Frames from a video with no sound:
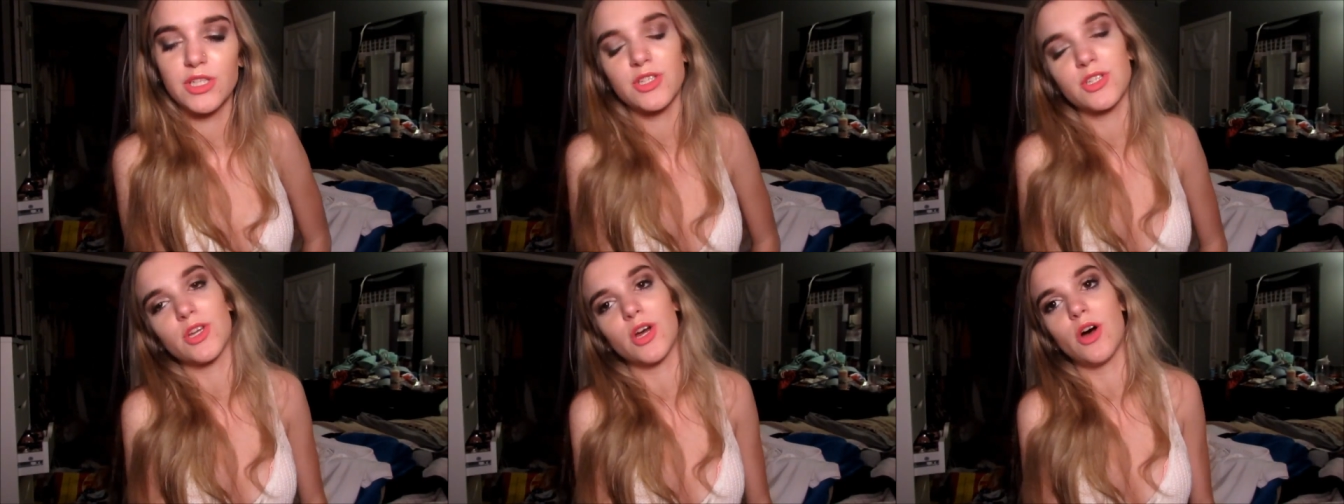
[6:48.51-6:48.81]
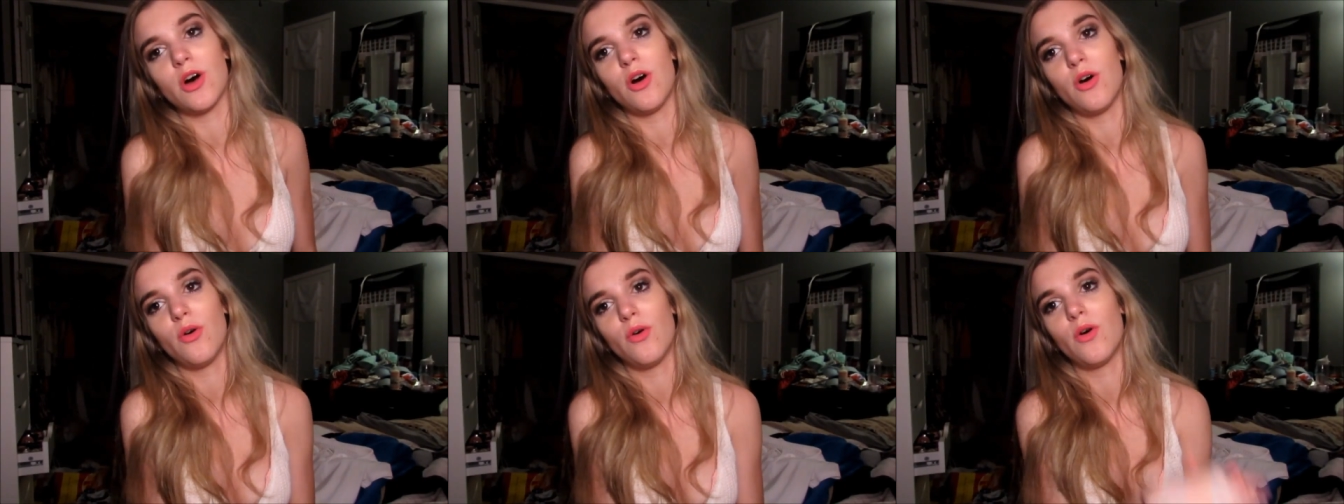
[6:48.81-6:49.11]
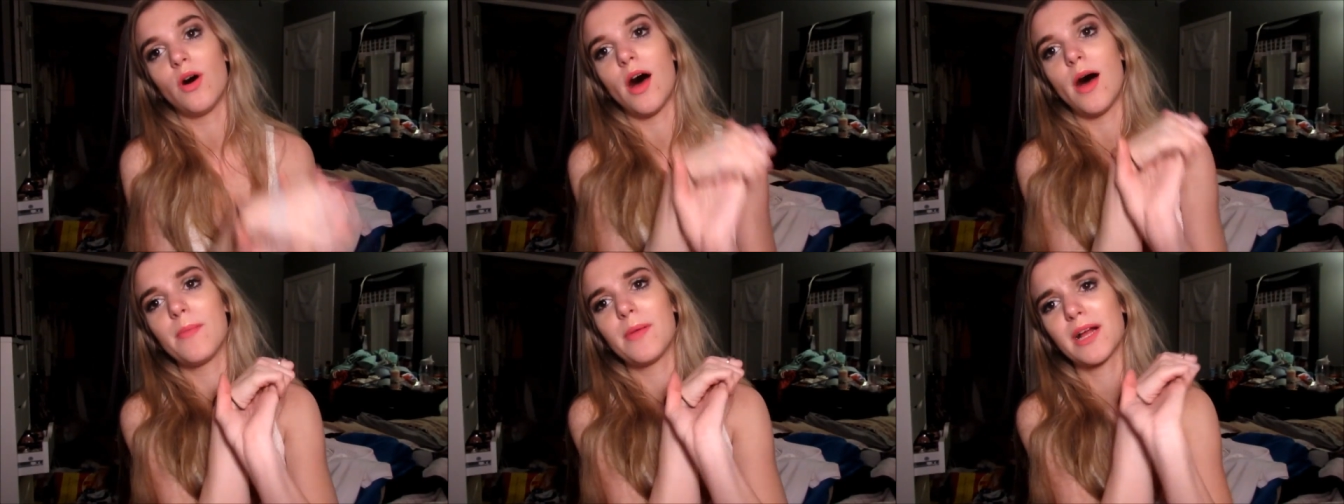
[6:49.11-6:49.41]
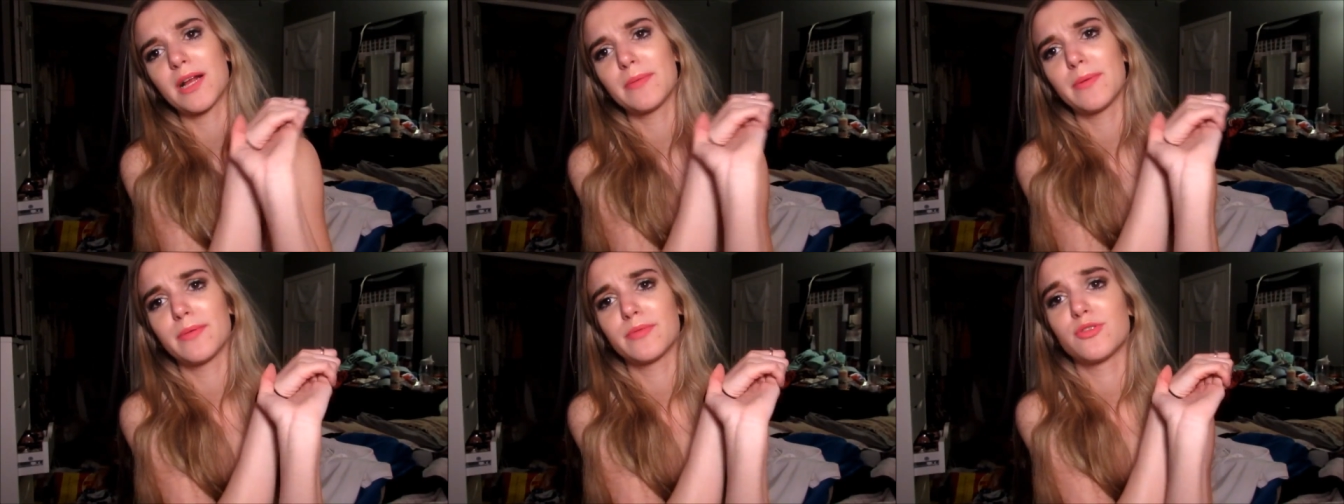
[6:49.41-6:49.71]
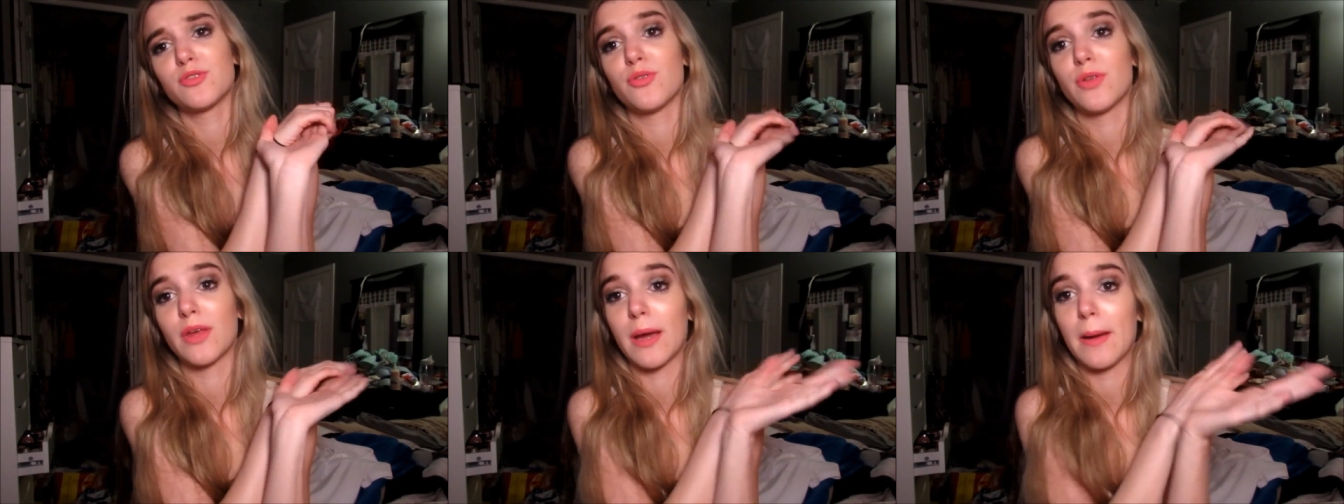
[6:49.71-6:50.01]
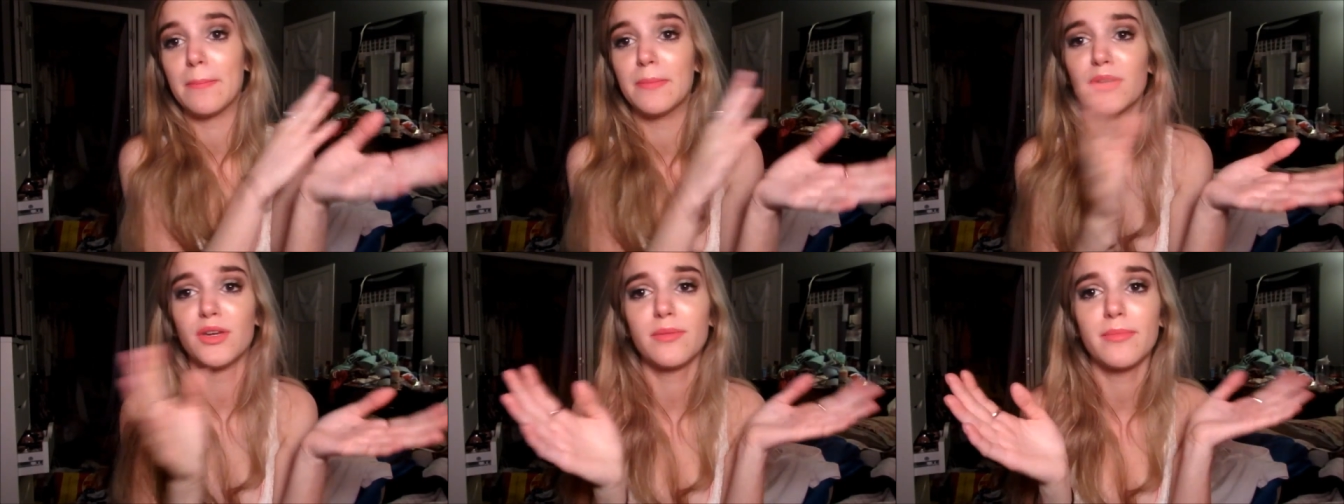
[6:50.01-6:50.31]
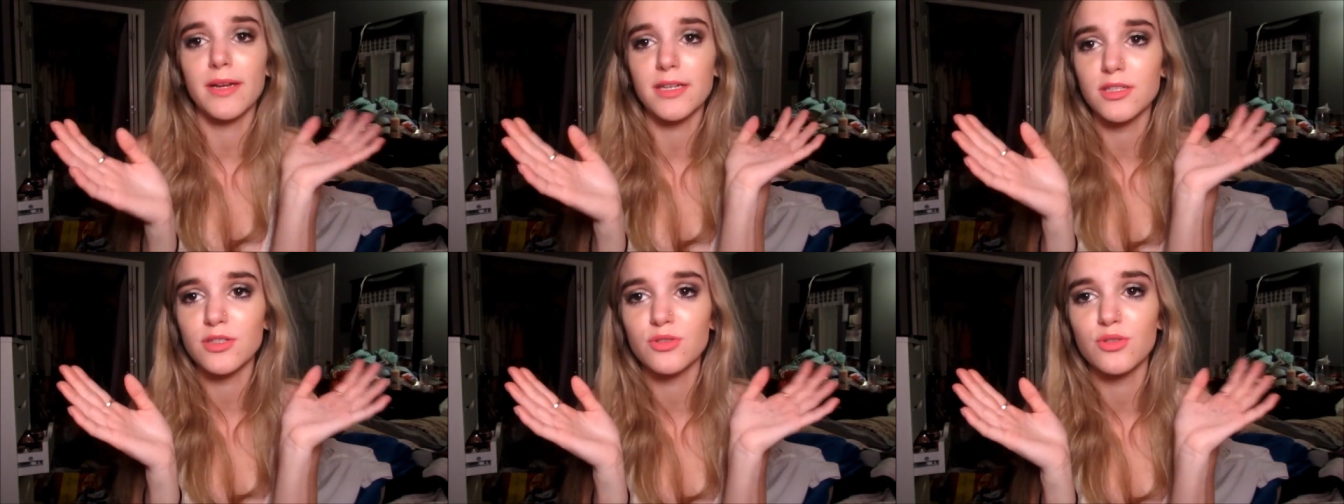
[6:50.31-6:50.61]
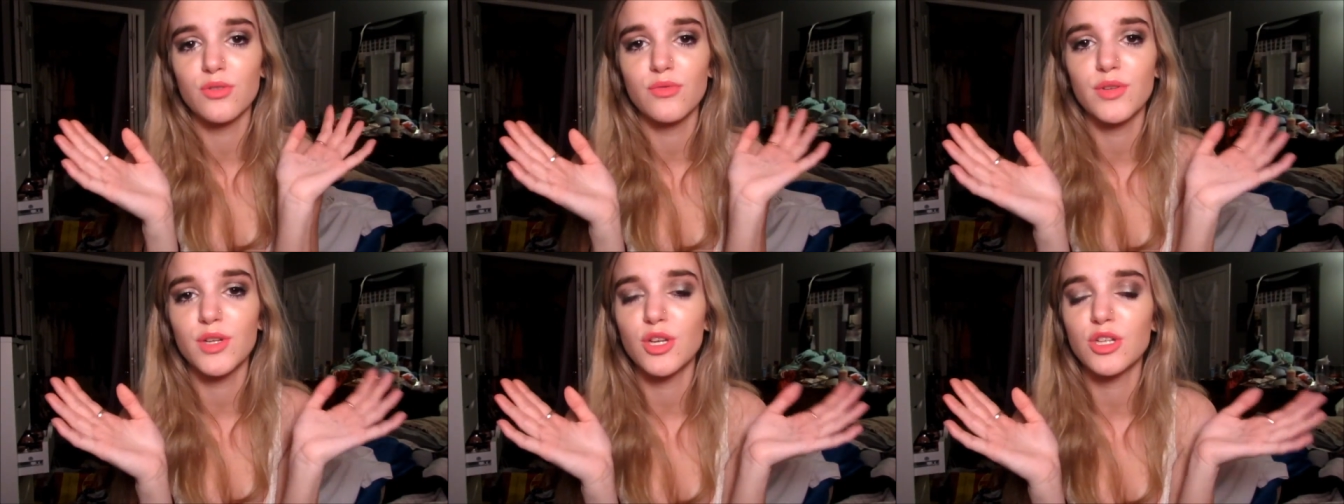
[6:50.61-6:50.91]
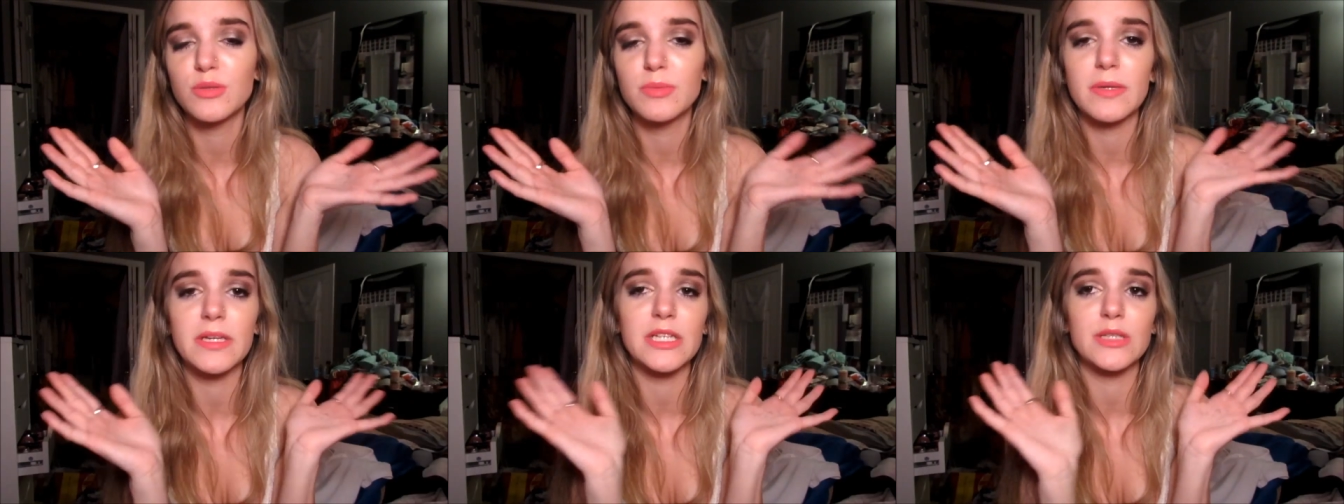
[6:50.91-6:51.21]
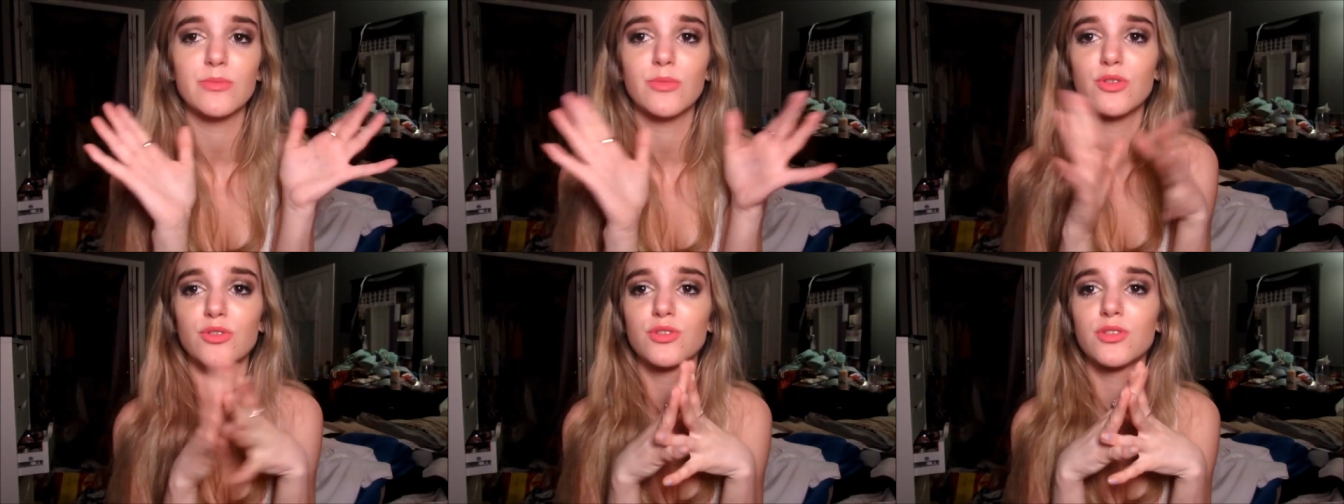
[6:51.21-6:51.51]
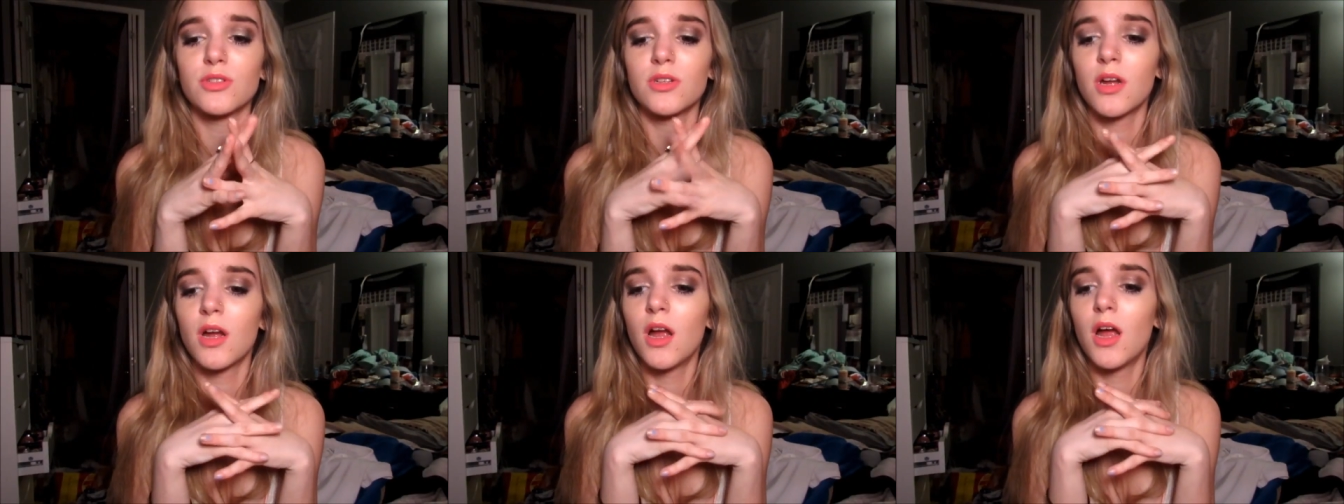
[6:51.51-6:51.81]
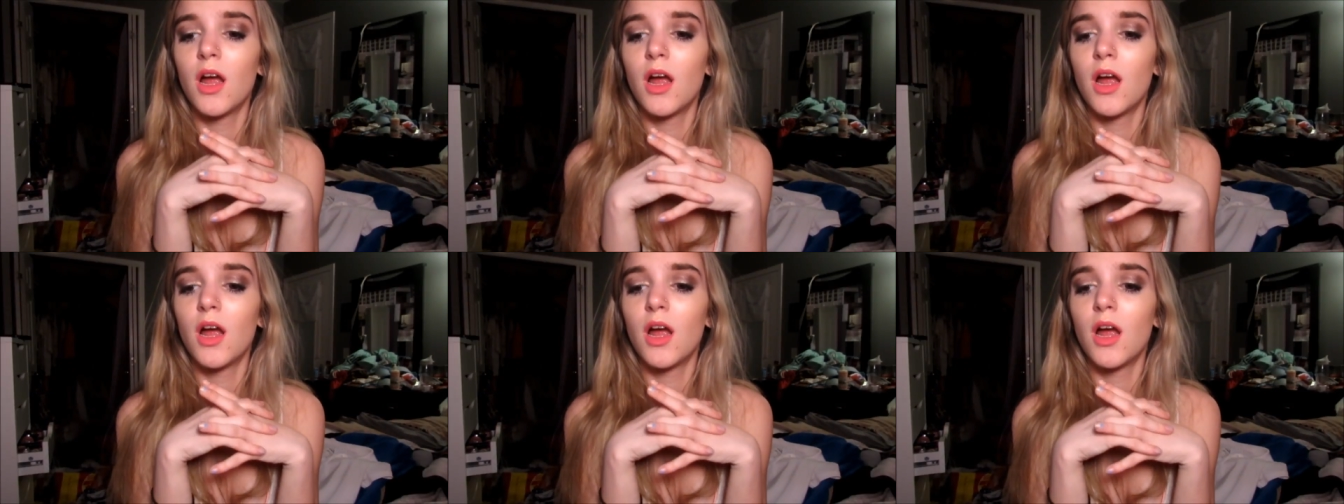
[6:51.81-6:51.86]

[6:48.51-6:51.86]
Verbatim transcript: So I'm not gonna be able to do like a million back to school videos because most